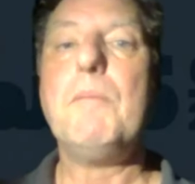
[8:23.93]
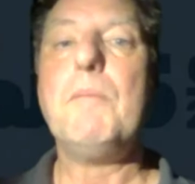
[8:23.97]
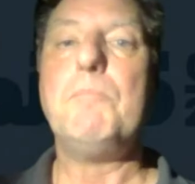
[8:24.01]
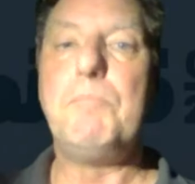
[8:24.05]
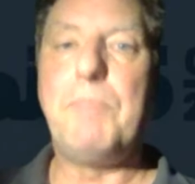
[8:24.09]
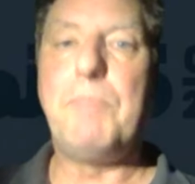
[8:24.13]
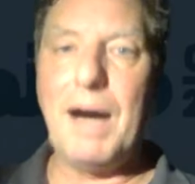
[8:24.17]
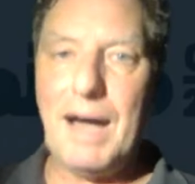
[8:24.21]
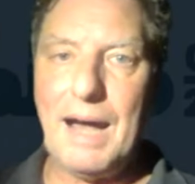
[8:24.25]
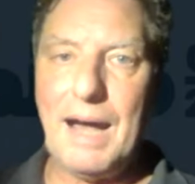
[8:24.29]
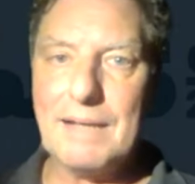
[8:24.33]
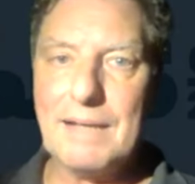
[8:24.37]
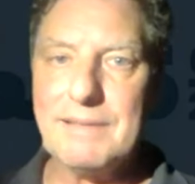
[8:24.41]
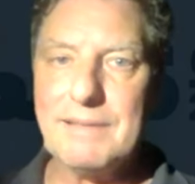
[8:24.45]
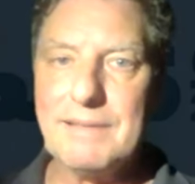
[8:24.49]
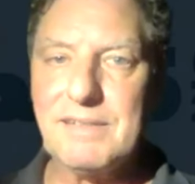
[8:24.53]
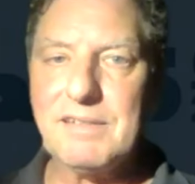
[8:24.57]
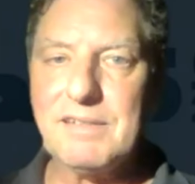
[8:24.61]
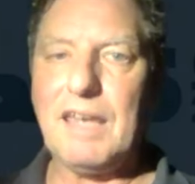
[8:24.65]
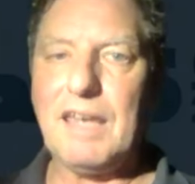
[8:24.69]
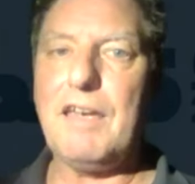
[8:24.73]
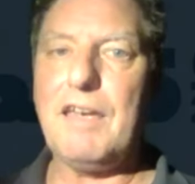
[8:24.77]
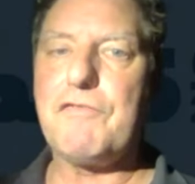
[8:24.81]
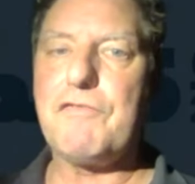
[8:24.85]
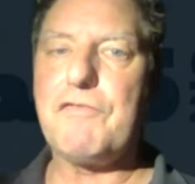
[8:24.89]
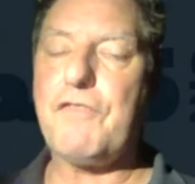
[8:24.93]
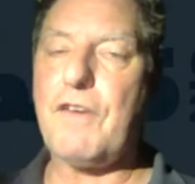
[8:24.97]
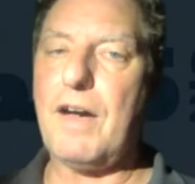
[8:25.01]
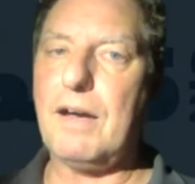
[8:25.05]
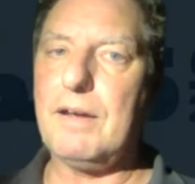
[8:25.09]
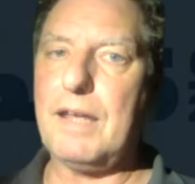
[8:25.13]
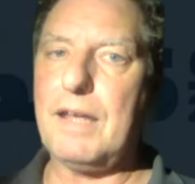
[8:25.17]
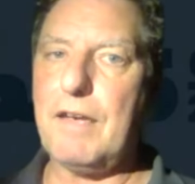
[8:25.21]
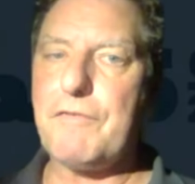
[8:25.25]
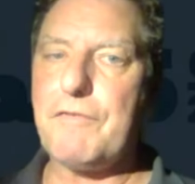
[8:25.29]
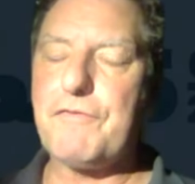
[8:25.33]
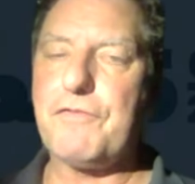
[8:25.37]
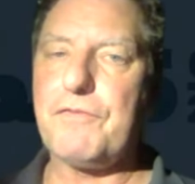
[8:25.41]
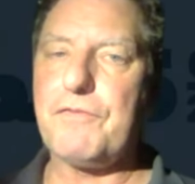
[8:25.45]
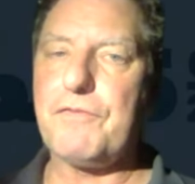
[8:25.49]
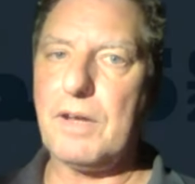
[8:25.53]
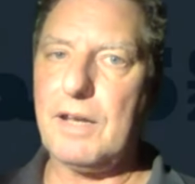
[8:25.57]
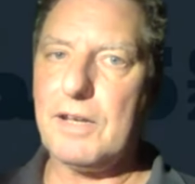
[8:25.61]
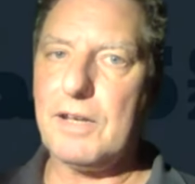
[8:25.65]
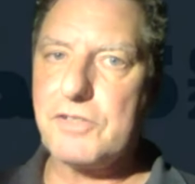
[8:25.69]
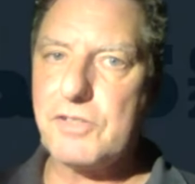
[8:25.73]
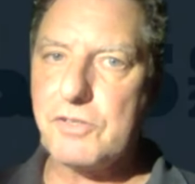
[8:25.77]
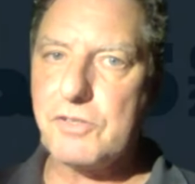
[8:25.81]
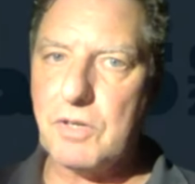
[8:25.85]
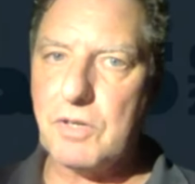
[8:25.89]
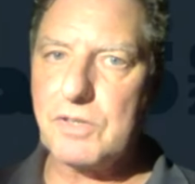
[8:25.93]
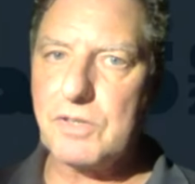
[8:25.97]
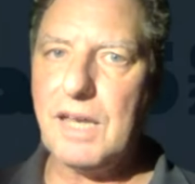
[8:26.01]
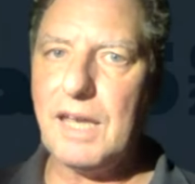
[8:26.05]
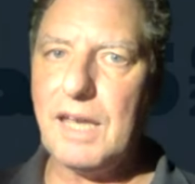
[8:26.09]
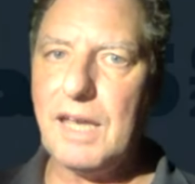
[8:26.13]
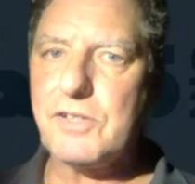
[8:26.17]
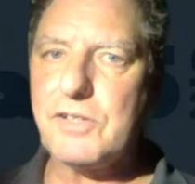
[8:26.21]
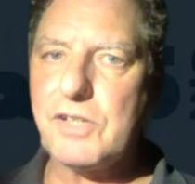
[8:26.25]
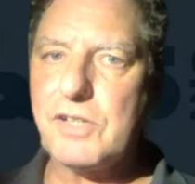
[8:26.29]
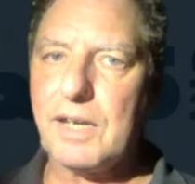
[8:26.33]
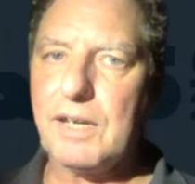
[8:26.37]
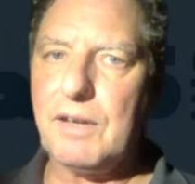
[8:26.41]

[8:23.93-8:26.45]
But if a strategic